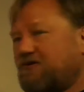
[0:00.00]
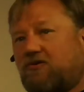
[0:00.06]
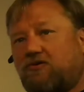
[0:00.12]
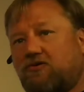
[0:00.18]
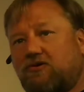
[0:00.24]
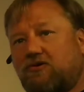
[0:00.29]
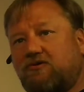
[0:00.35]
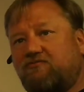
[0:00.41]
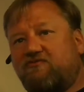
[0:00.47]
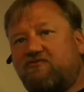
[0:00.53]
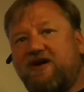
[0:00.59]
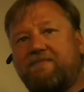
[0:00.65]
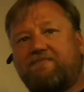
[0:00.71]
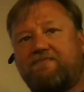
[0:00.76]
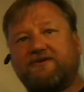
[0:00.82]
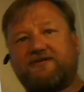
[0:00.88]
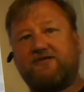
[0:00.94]
all
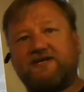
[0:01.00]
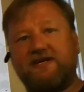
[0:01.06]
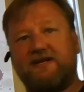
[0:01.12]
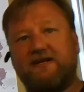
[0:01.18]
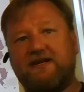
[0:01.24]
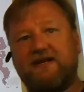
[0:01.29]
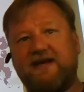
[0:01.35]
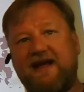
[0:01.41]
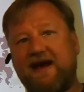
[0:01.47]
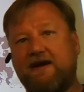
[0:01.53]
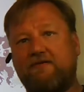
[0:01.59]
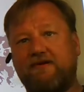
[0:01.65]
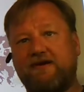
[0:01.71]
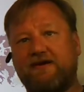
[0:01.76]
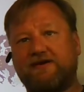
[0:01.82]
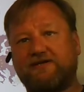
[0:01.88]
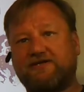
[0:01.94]
represent
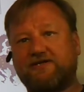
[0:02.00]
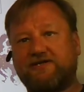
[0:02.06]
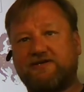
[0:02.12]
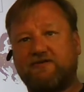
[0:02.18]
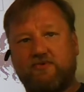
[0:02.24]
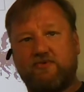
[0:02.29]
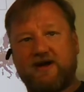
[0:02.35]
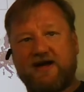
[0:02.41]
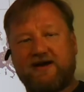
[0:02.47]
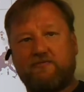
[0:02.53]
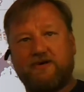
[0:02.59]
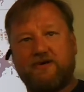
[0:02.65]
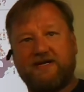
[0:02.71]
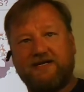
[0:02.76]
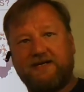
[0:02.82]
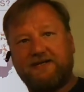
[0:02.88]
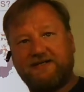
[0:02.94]
areas where
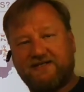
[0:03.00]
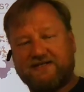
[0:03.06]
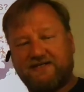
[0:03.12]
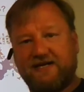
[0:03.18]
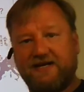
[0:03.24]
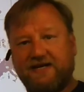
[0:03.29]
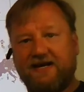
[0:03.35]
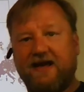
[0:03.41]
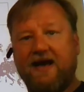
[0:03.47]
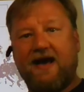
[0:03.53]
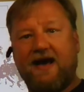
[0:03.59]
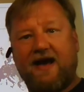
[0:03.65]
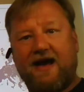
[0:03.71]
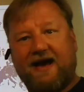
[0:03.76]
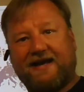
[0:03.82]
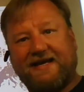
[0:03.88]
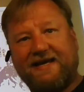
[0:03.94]
we see
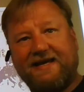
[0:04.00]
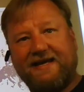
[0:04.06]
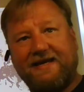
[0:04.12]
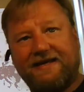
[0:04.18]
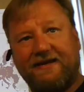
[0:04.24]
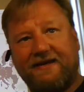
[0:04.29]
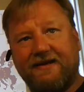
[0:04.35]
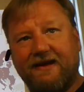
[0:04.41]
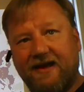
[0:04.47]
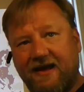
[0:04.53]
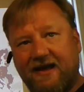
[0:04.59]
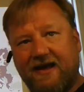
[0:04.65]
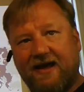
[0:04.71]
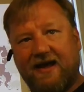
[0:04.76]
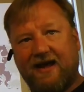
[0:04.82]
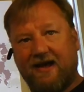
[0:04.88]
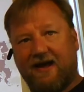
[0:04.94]
a keen
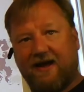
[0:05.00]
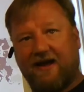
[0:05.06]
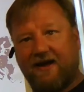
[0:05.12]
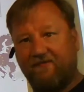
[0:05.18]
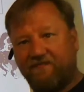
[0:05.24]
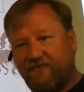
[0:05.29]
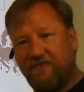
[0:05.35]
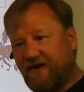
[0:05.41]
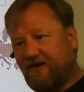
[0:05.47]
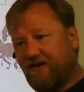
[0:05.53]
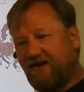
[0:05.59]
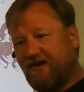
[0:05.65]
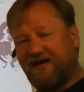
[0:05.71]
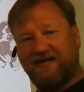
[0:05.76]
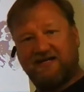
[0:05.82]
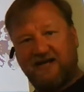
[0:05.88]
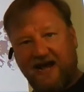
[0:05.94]

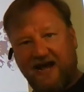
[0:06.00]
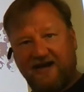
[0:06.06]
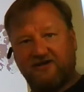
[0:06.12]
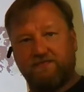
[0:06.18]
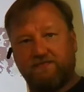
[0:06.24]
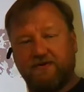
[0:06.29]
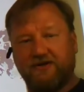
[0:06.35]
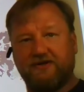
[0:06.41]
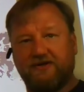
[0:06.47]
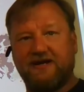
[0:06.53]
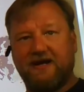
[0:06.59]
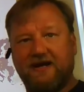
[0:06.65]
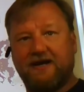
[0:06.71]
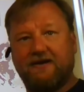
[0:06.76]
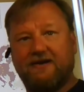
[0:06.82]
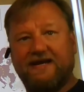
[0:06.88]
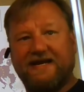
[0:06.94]
engagement
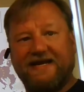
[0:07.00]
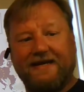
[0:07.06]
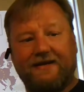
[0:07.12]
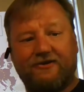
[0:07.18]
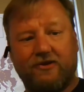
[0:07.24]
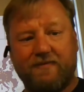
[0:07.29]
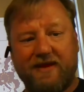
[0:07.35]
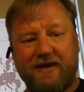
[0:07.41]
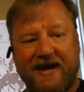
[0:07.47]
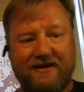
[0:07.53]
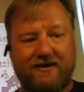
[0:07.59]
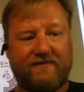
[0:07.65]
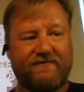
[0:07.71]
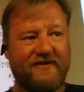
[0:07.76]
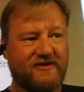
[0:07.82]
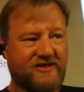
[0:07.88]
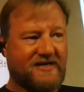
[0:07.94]
in the domain of
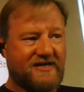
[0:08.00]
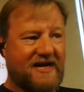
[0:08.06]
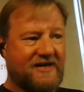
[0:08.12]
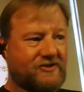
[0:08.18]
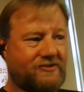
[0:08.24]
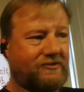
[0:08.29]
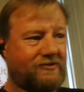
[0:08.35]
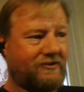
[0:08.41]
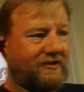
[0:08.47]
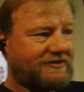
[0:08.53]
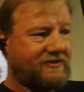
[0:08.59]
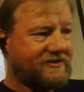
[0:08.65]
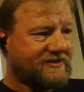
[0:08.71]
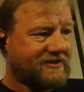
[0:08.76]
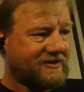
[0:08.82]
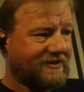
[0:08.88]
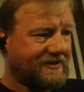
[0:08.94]
international
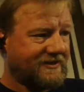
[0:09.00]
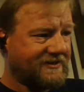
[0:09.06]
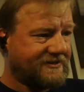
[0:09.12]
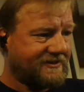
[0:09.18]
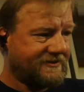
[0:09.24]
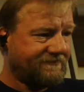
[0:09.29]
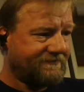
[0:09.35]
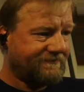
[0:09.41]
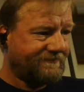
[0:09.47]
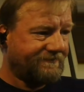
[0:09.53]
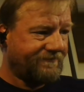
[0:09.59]
studies.